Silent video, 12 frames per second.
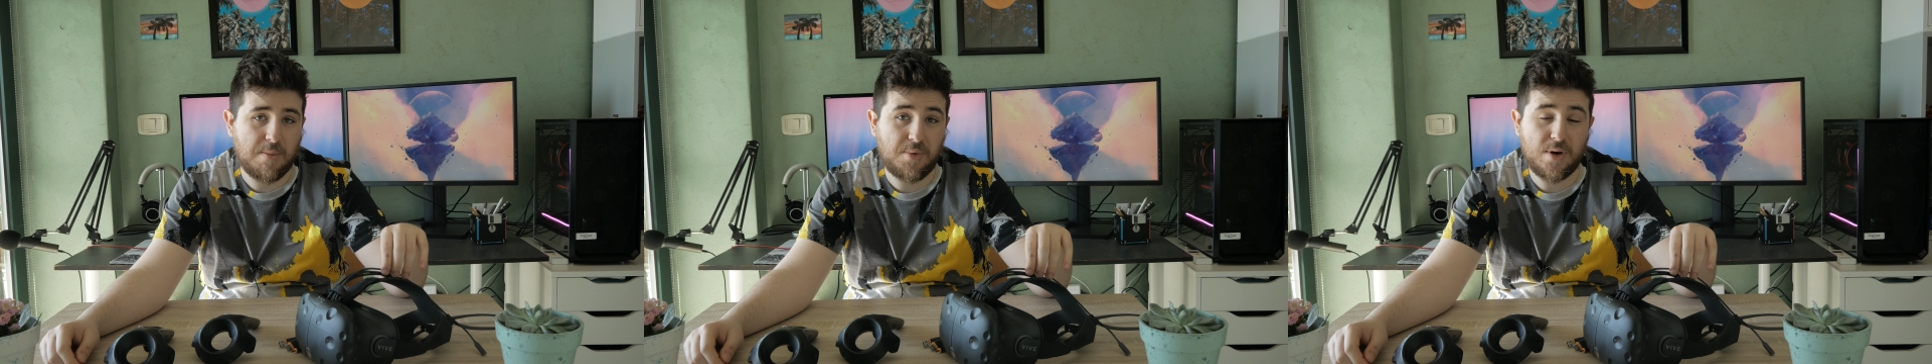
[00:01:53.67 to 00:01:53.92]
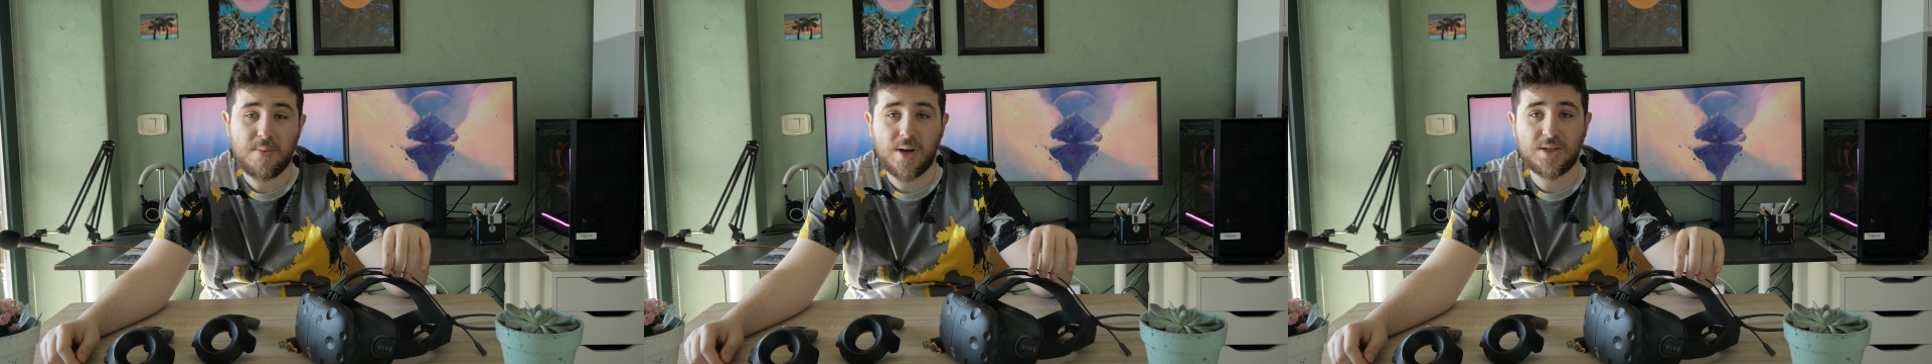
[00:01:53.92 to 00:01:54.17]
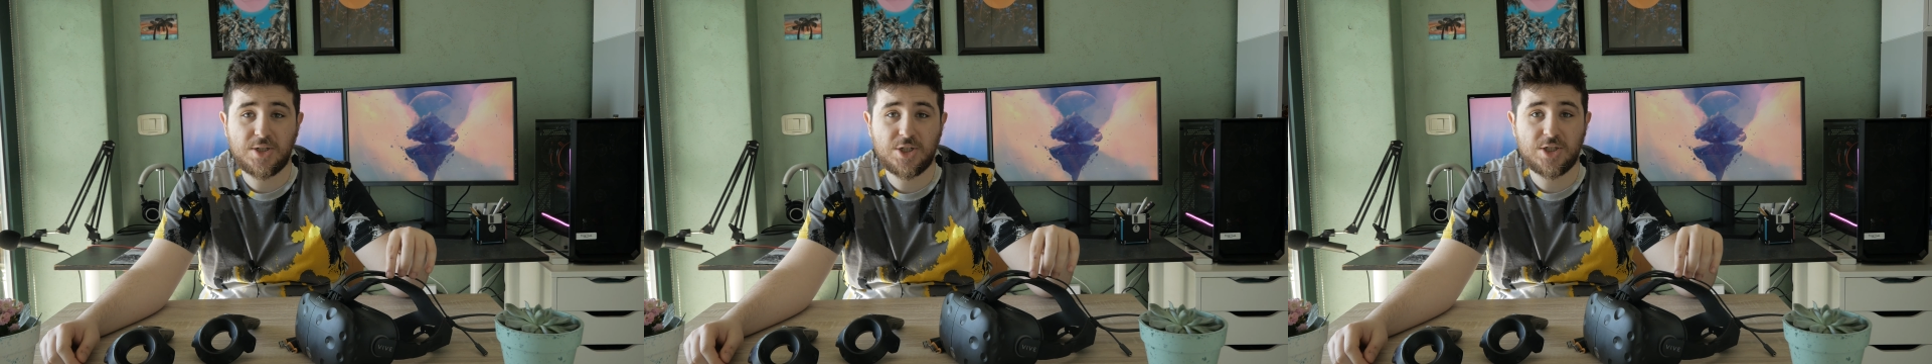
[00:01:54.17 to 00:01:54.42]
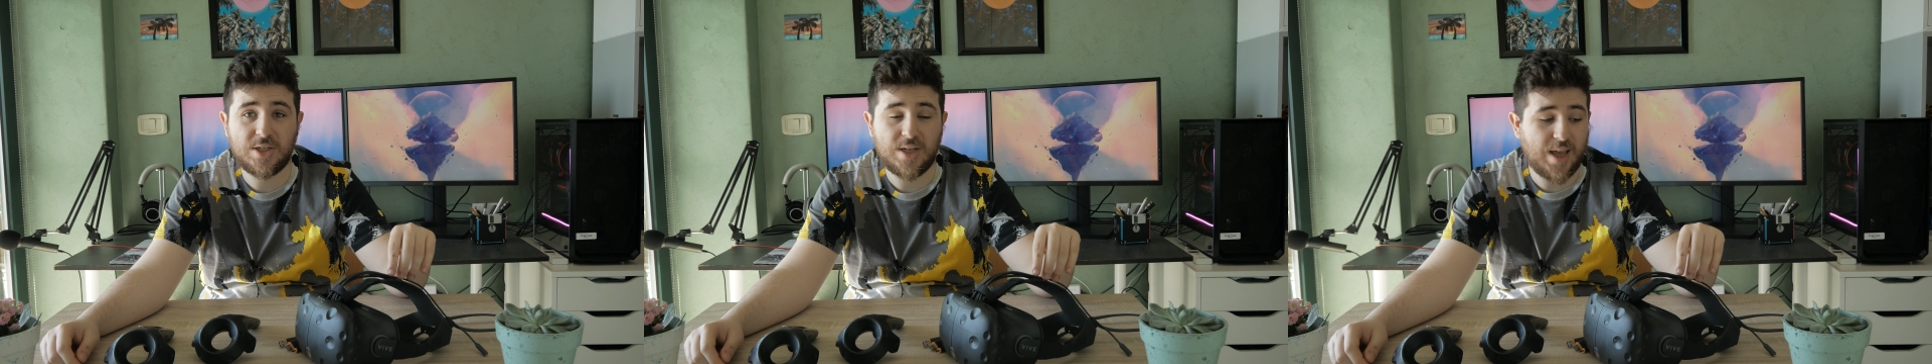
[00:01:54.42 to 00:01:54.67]
pretty
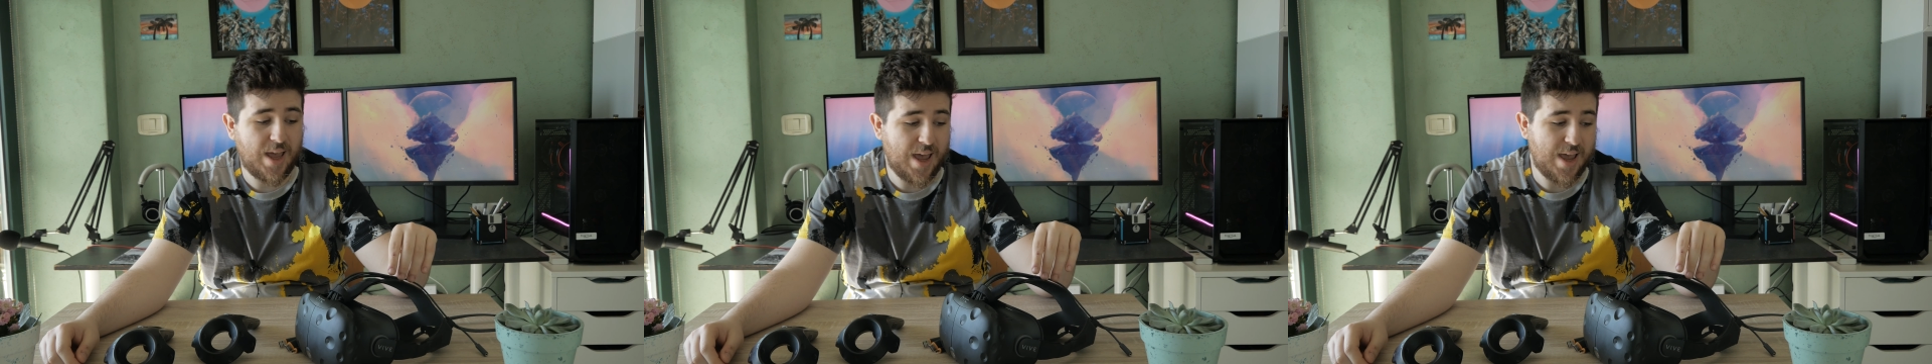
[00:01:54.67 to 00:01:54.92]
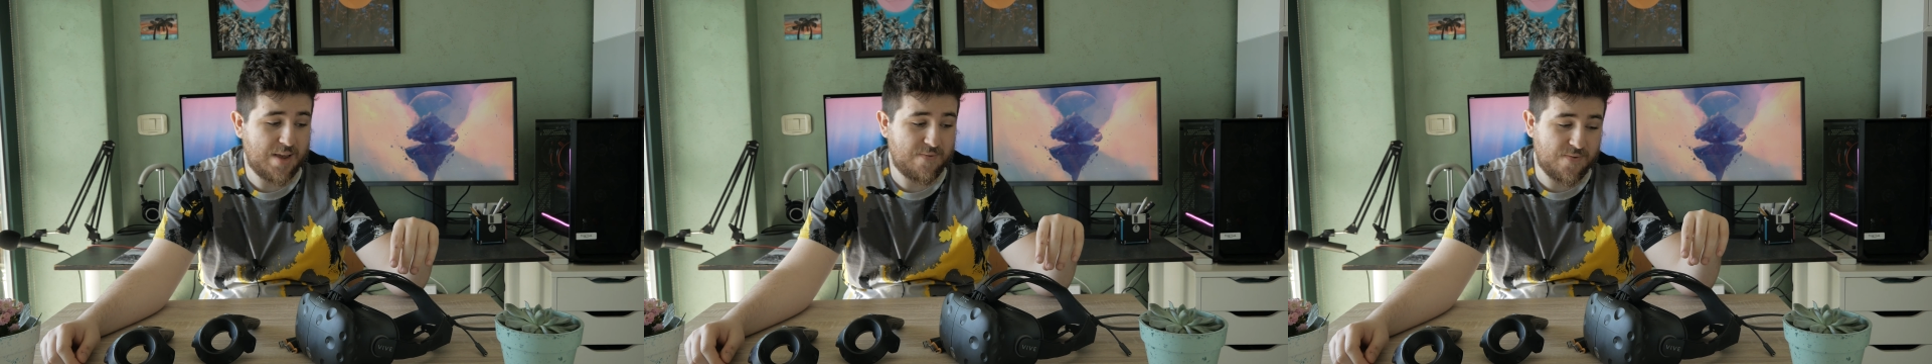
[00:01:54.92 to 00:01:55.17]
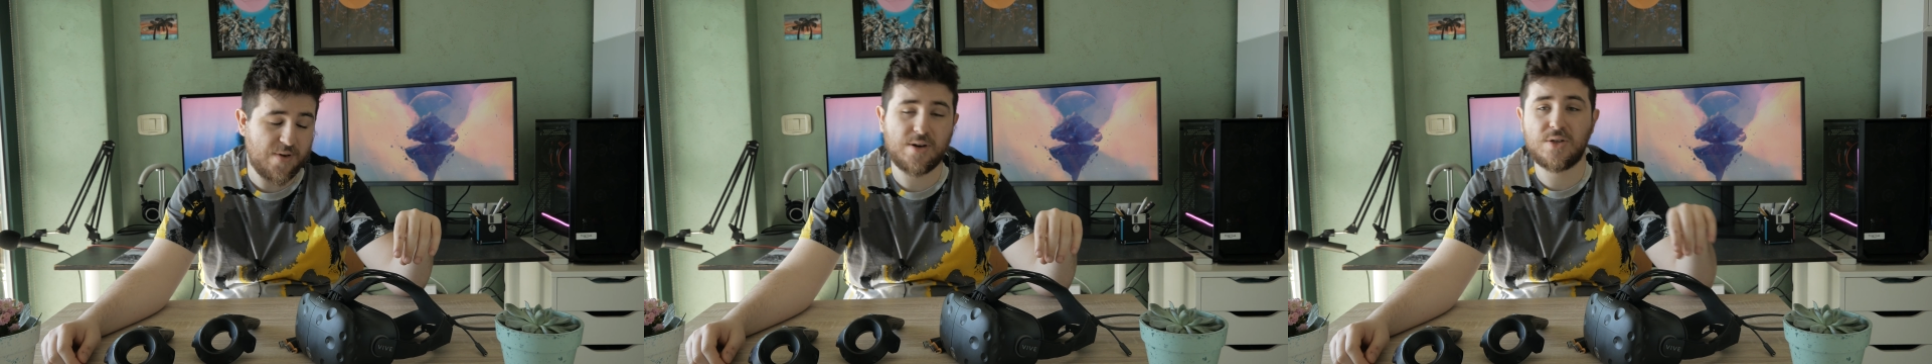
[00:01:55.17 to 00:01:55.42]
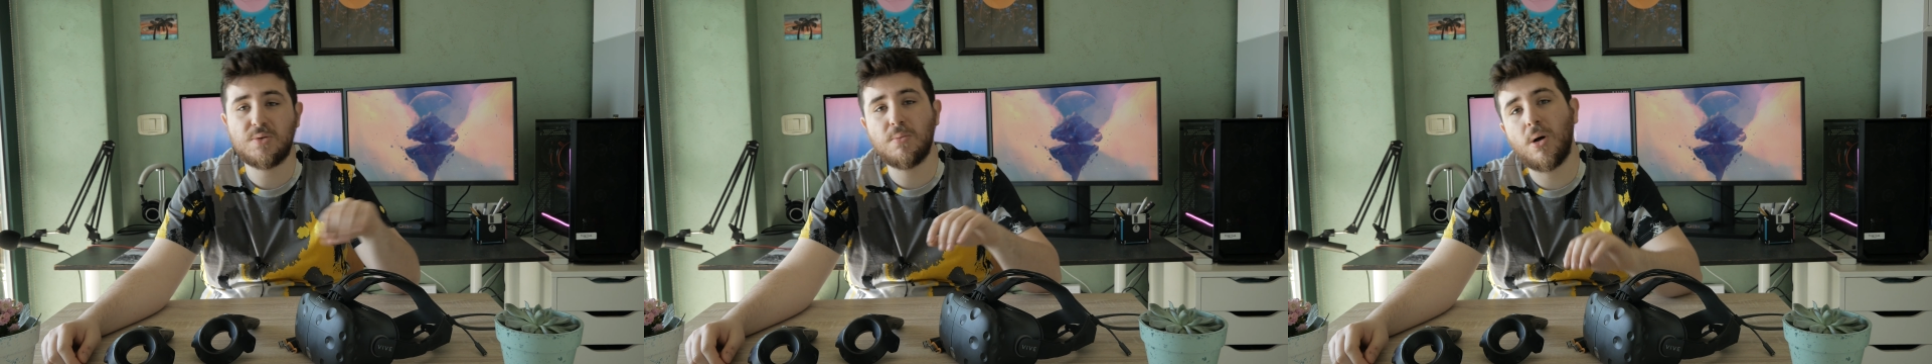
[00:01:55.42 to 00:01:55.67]
much a
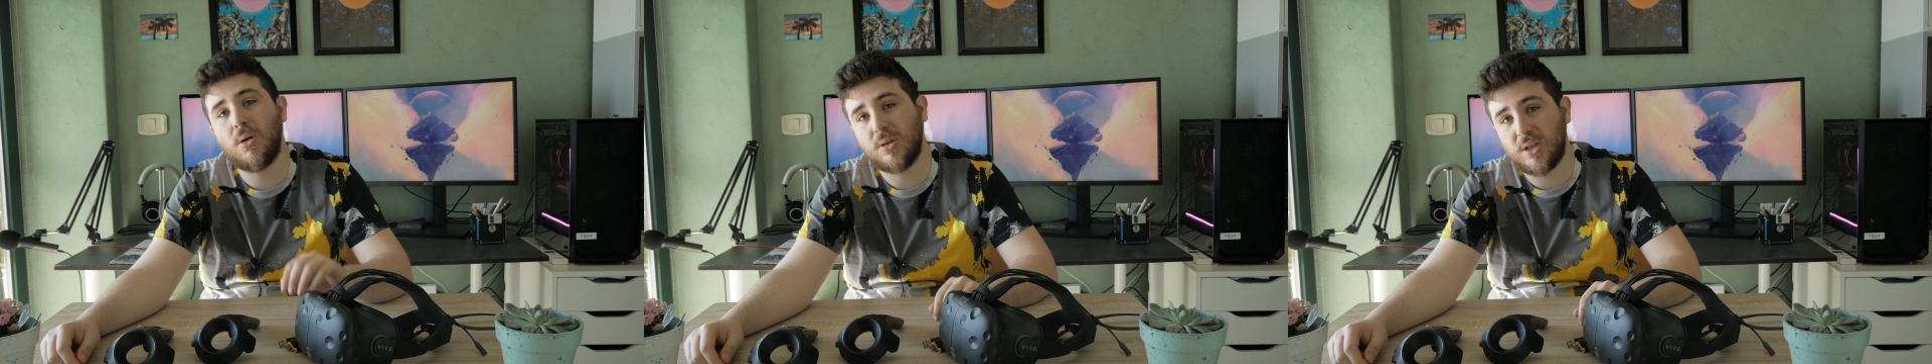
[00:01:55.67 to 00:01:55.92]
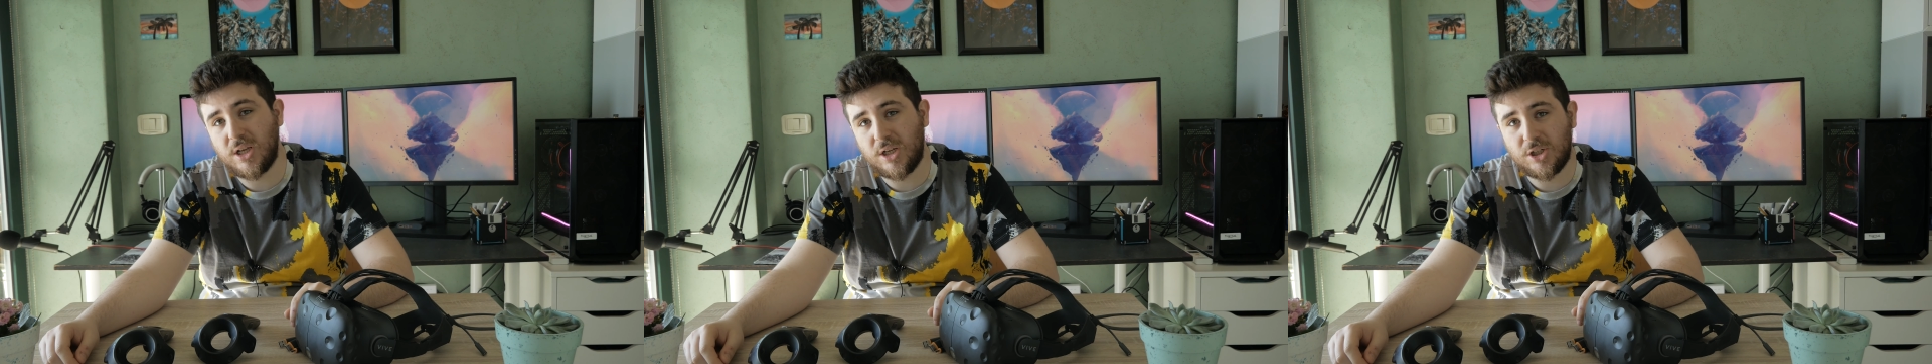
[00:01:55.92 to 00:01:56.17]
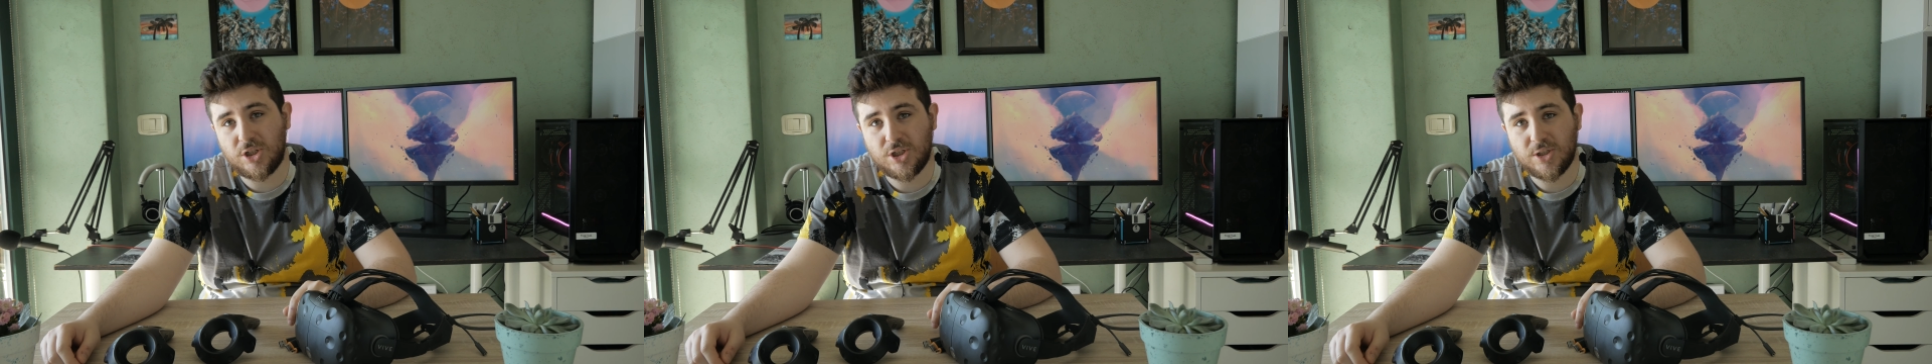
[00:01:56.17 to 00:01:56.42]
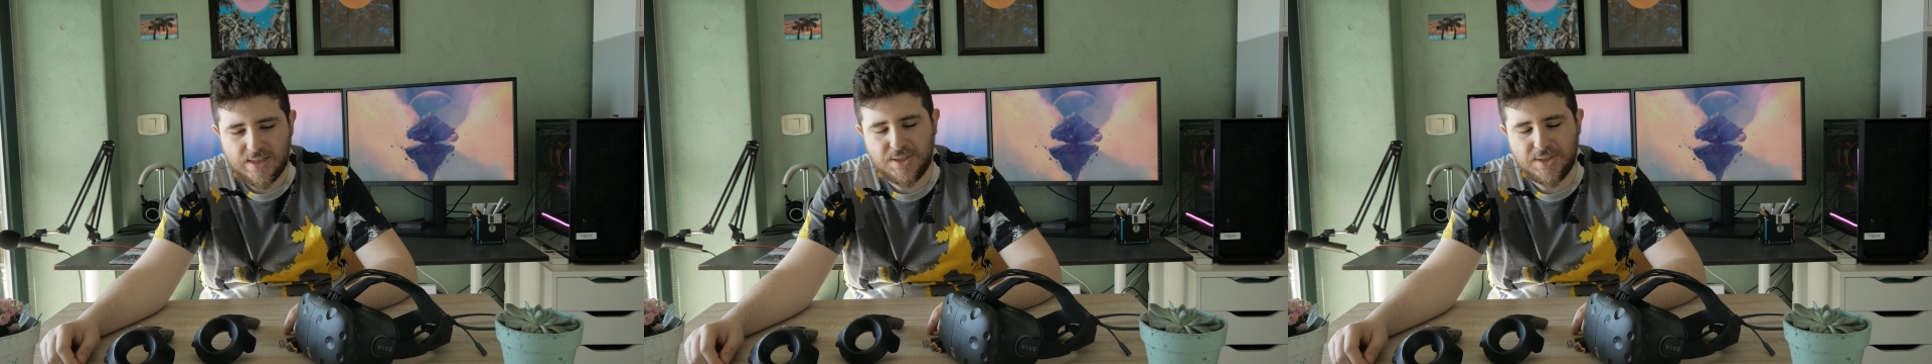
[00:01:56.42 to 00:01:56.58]
very small niche.